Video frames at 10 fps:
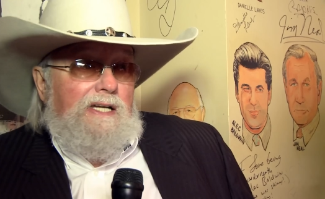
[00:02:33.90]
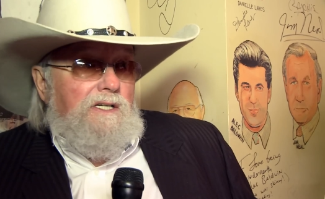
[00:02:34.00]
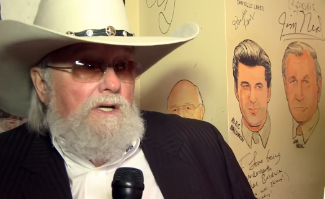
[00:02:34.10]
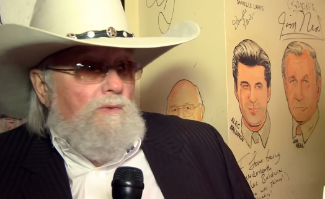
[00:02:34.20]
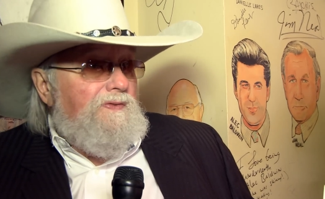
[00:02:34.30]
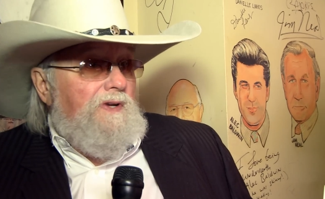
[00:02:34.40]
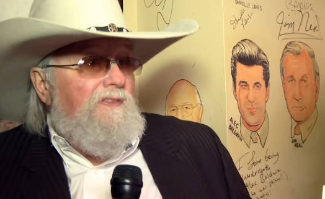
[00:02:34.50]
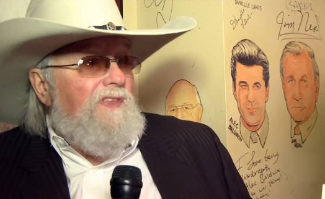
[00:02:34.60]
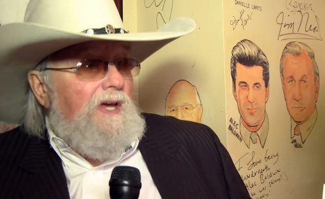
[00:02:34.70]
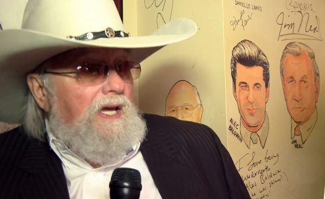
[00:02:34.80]
Speaker 1: out, you know what they're
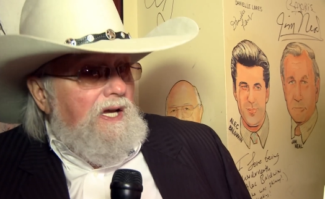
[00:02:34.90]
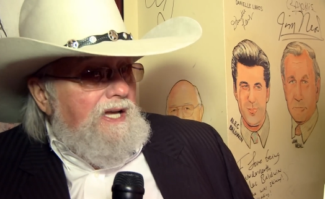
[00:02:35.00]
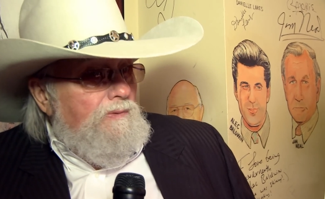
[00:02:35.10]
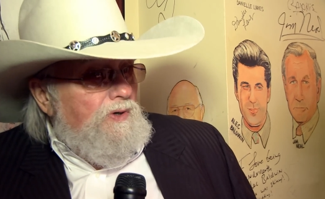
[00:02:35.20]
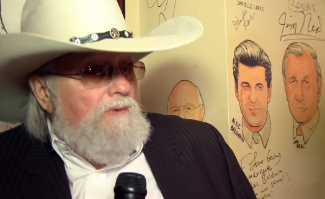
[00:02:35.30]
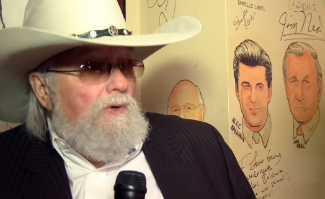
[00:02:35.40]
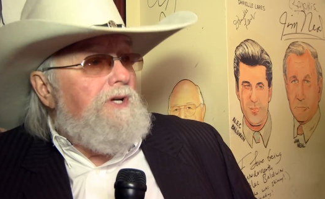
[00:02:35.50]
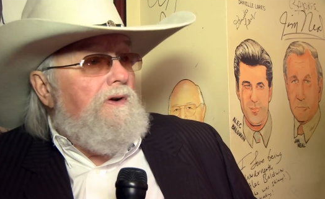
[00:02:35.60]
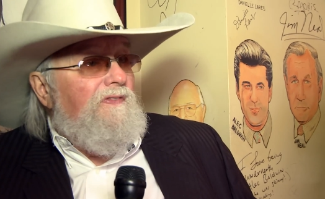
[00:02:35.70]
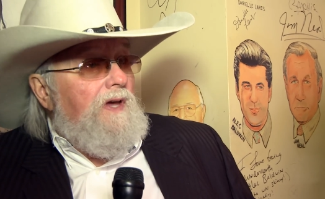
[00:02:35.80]
thinking. They want to know what
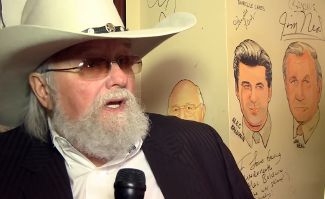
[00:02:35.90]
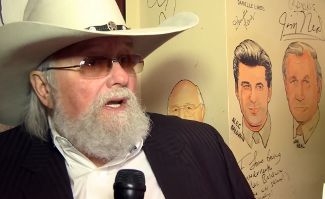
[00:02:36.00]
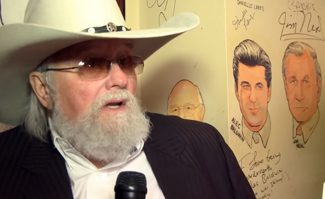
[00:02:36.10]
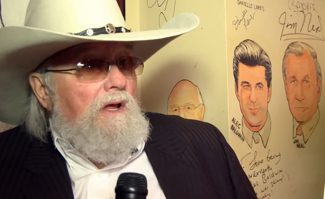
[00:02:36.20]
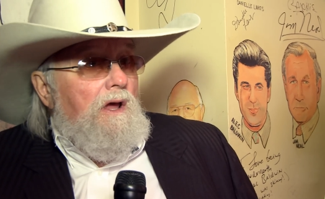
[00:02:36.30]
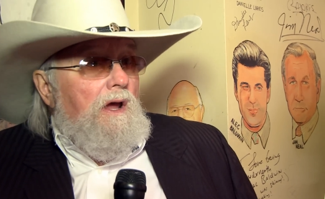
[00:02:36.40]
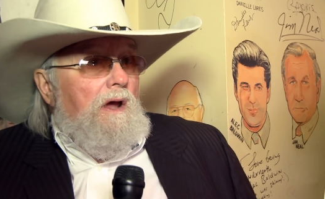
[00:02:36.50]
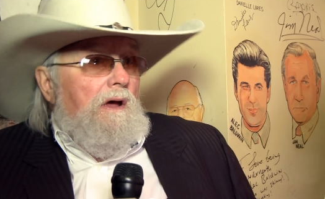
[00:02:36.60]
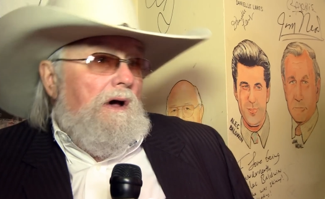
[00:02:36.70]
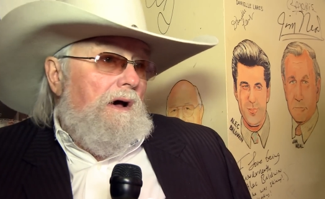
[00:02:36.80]
you're thinking.
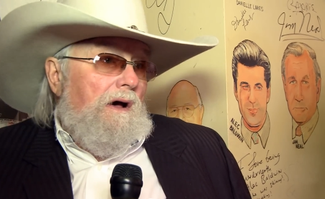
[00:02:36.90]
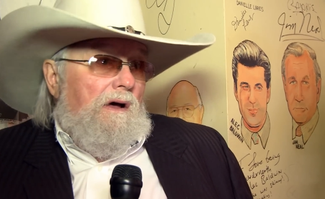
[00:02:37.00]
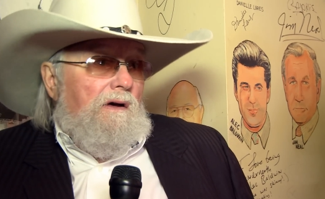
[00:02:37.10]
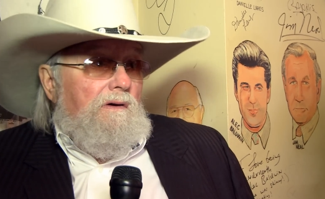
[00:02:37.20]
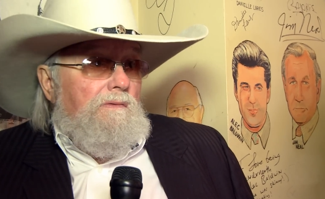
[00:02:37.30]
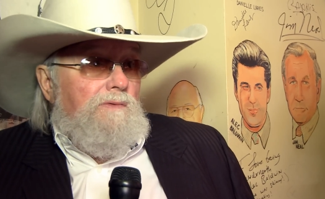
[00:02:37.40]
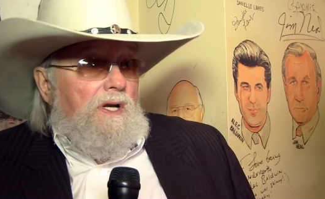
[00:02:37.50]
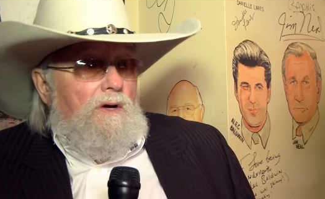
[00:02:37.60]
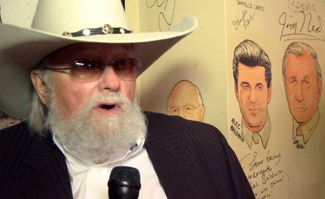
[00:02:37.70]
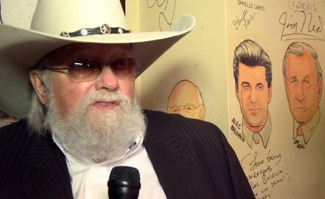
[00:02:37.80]
Uh, you
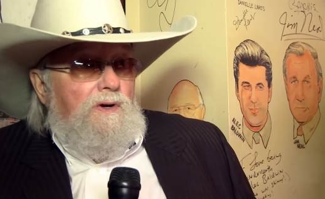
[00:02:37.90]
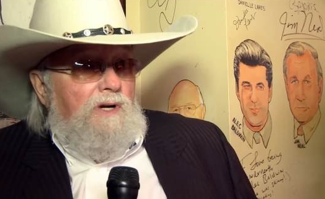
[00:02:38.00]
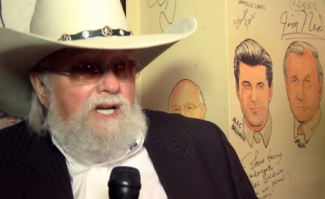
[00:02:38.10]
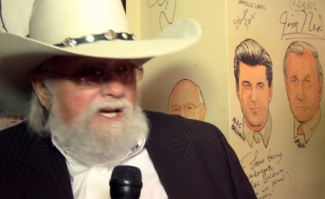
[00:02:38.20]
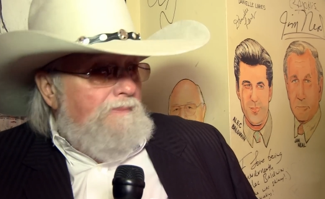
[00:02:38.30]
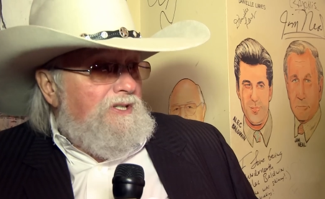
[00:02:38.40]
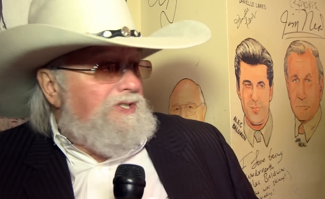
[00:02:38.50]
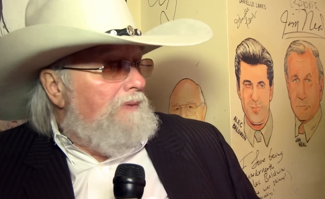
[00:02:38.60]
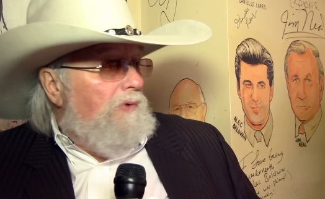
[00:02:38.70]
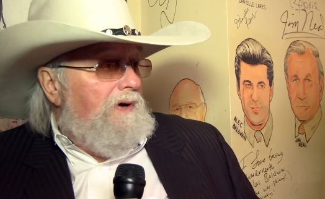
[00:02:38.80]
know, if you're coming
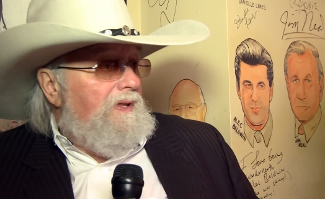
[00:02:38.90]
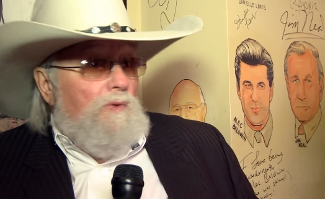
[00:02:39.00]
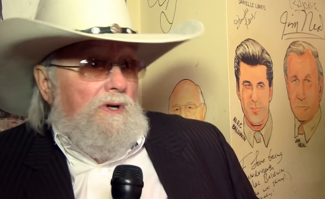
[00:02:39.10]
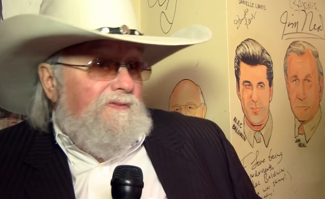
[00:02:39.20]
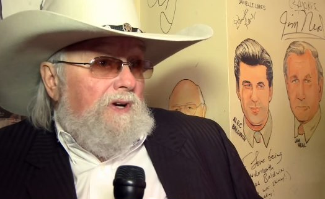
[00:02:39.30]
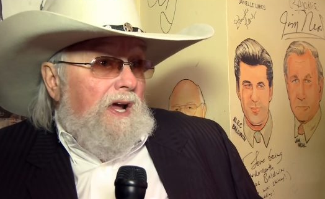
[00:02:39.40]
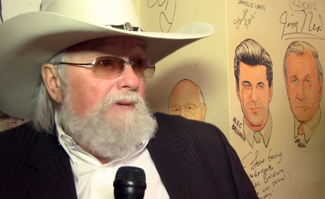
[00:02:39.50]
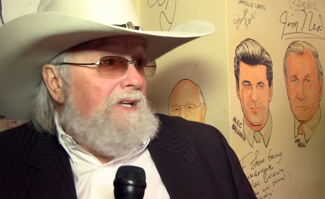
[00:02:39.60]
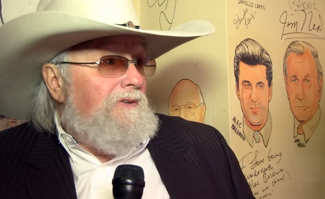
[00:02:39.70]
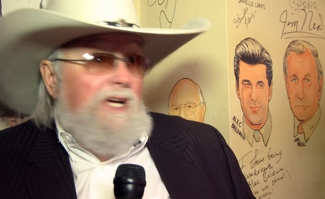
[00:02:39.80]
somewhere, they wonder if you're
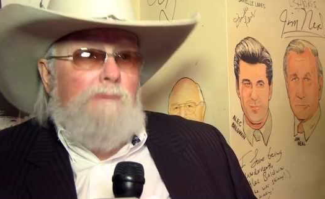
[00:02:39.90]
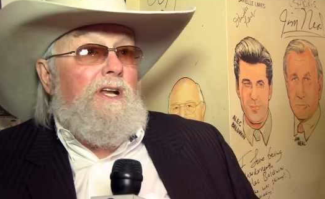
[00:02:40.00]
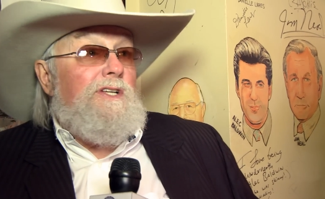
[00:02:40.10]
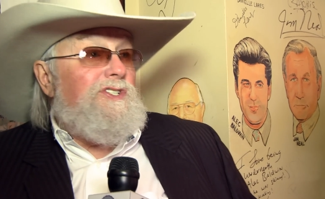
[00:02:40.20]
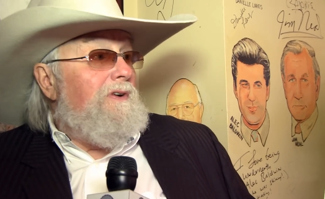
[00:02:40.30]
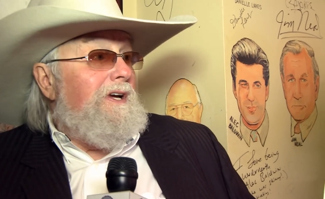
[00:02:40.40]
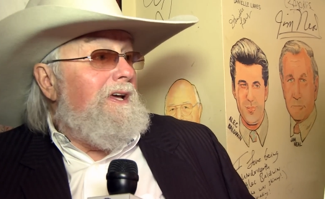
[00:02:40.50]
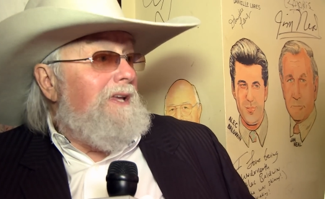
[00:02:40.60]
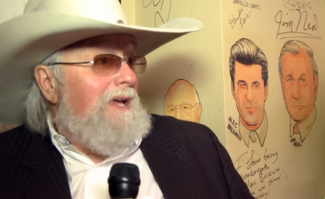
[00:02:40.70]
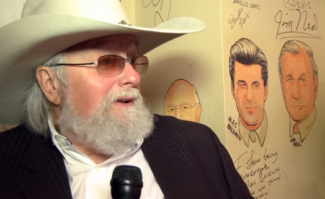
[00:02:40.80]
coming, are you coming to
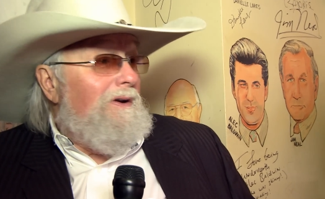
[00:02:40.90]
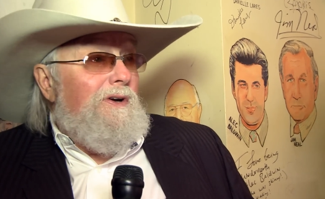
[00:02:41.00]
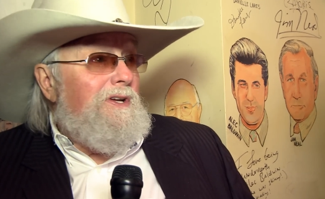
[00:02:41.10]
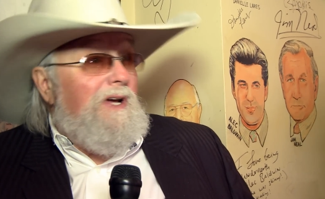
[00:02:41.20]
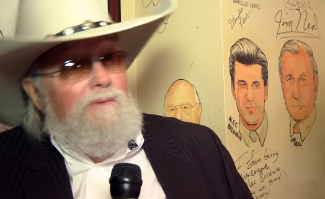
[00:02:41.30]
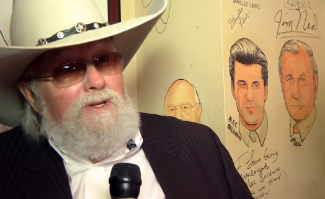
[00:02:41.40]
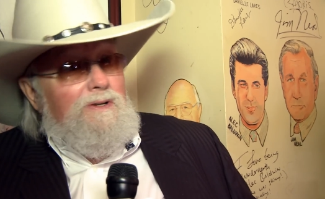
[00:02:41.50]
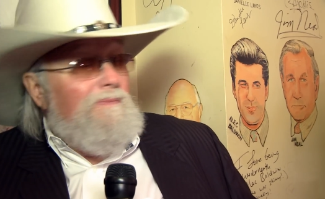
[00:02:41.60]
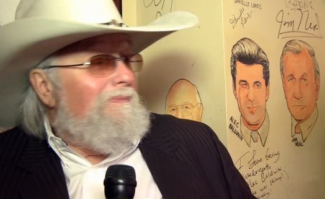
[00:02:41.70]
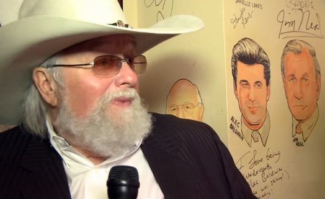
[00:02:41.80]
Australia? Yeah, you know, are you coming
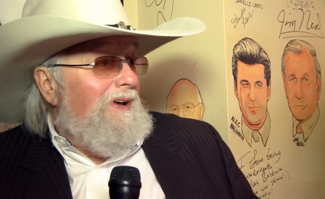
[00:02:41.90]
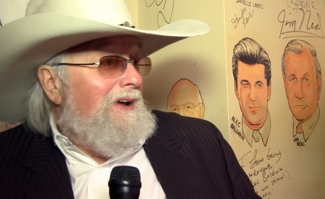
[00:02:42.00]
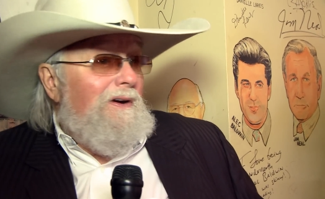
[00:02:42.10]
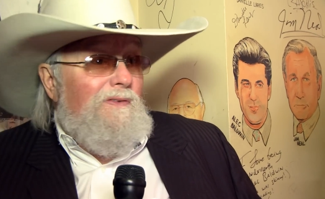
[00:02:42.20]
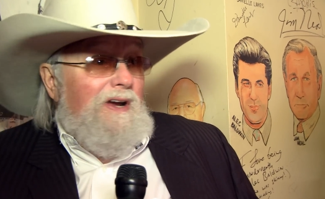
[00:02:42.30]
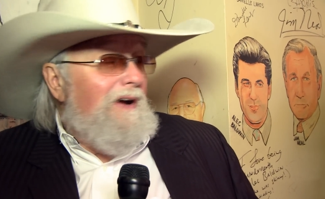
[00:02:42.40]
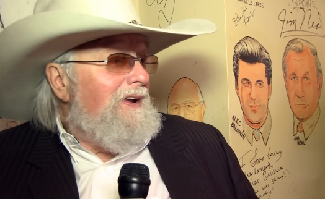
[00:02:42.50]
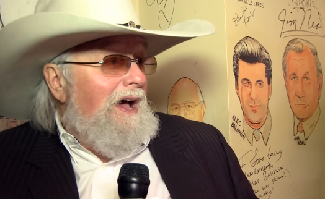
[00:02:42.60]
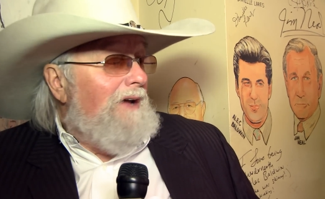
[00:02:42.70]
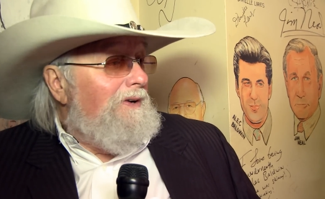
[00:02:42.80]
to here, there,
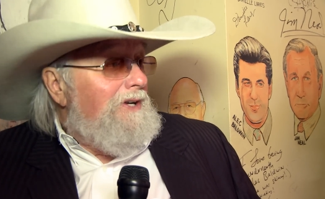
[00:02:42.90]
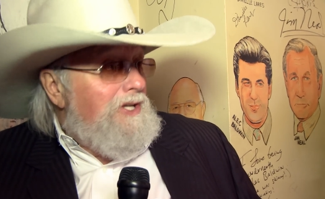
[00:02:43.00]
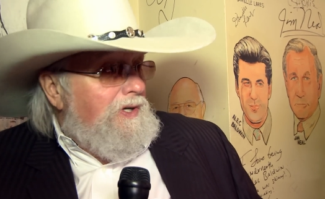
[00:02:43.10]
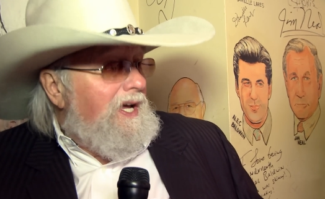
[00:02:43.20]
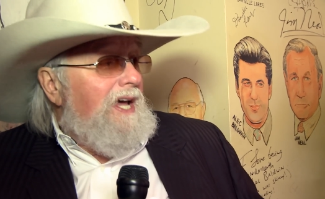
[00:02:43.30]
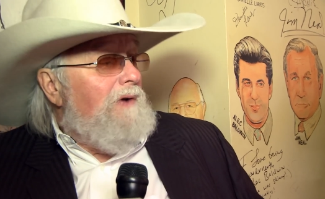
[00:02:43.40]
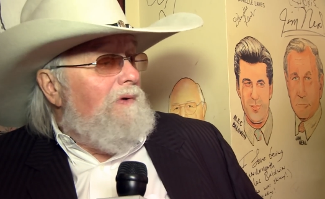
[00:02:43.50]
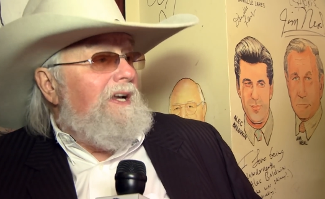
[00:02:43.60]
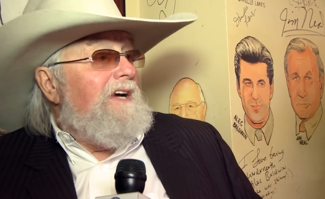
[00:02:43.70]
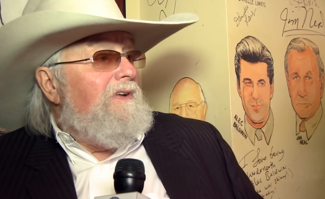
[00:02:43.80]
yonder, UK,
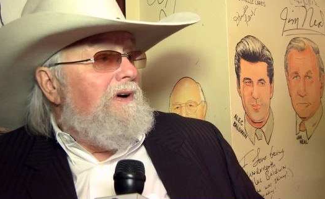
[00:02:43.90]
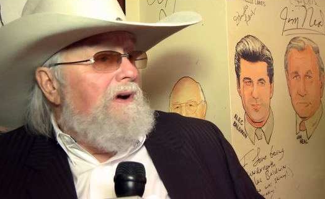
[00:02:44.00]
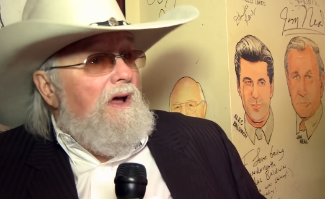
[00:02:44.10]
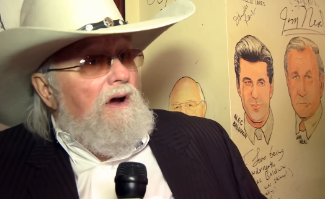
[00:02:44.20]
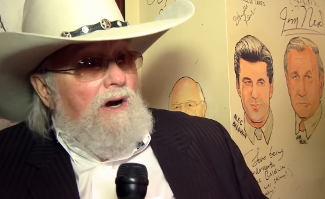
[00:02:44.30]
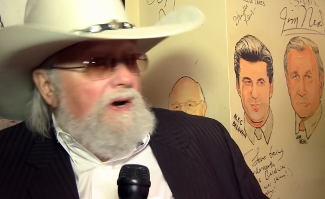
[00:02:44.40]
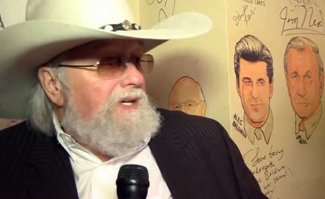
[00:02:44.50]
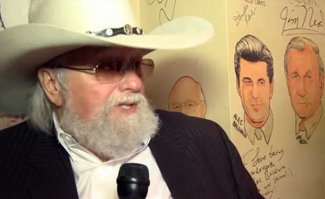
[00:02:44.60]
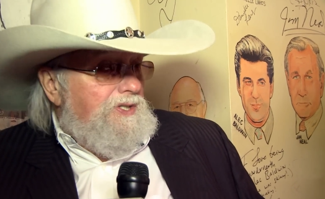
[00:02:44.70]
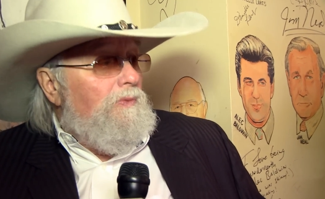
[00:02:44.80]
whatever, or
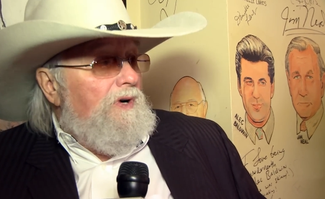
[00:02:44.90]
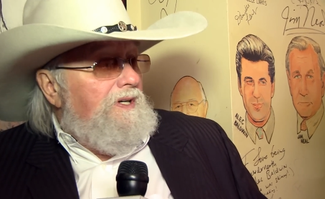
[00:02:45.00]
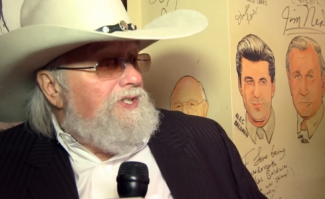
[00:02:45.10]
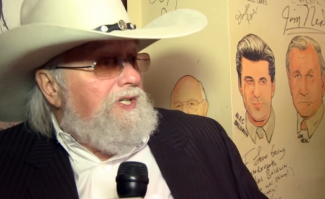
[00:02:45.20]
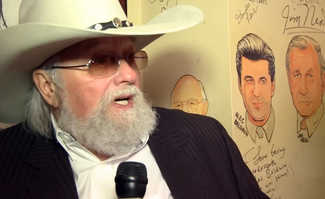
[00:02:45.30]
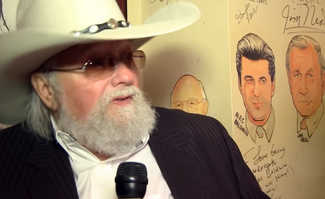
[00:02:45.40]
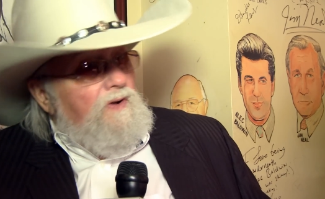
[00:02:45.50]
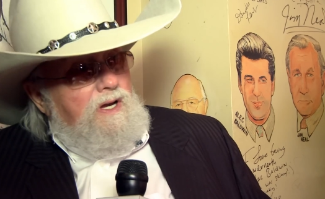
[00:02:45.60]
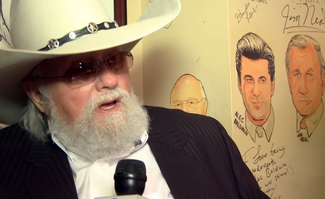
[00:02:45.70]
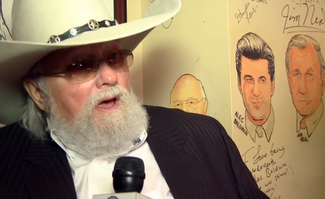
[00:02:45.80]
into somewhere in this country?